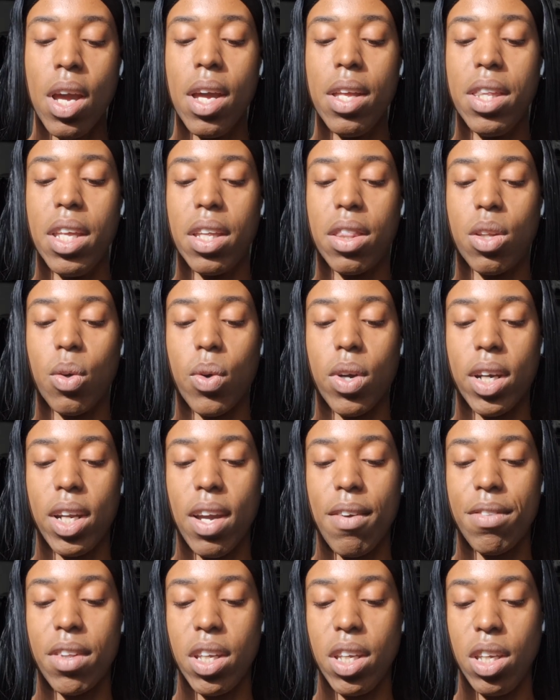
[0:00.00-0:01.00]
The authority
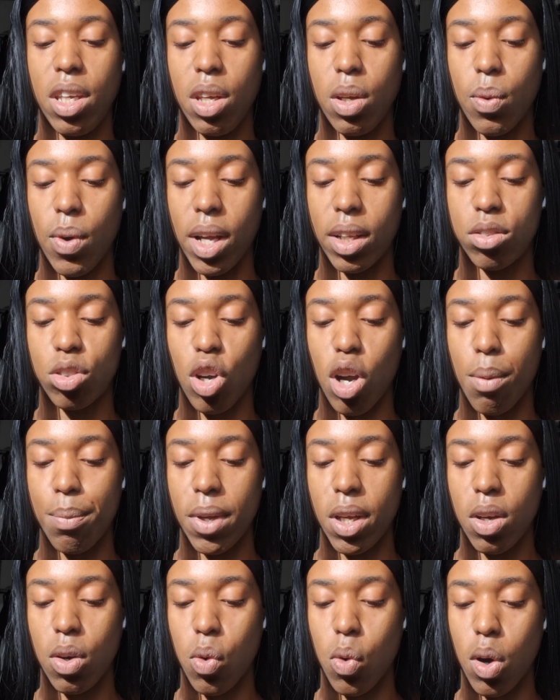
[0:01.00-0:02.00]
of the U.S.
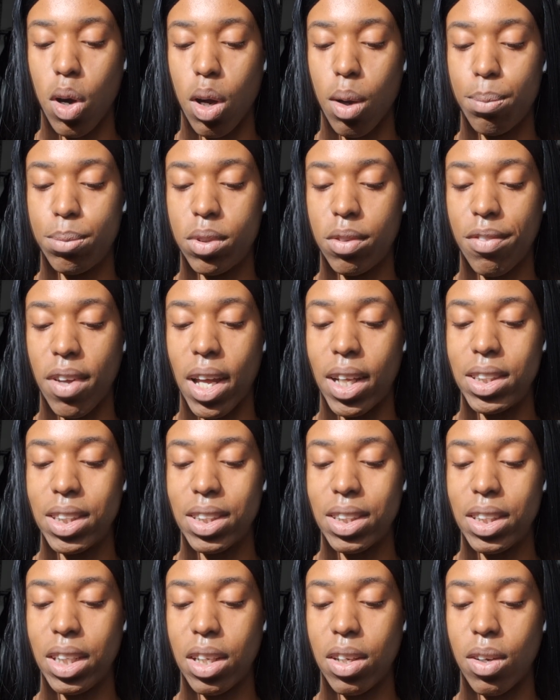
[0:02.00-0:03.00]
Army Corps of
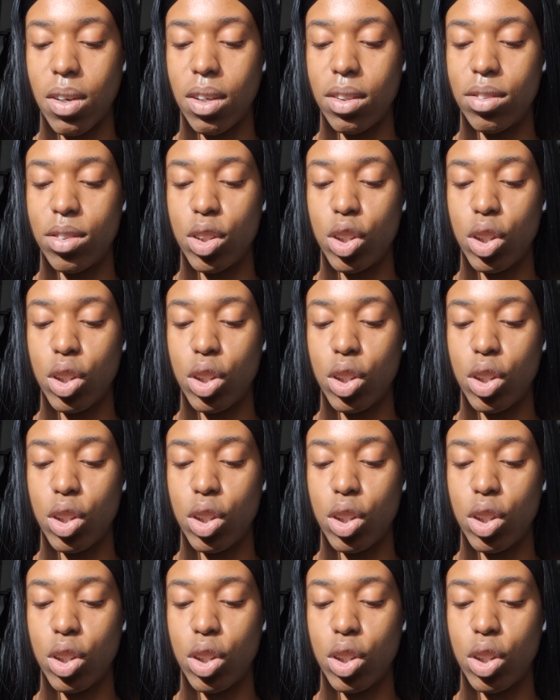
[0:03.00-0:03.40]
Engineers,